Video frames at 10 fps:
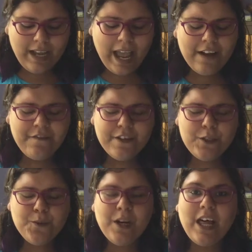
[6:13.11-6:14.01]
and
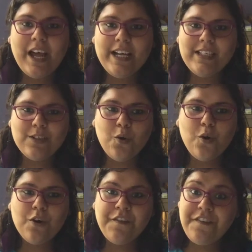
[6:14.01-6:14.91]
visualize
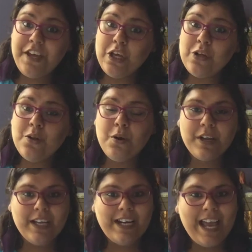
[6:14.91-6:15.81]
or feel or
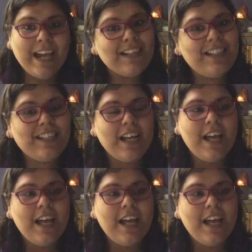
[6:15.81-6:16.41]
connect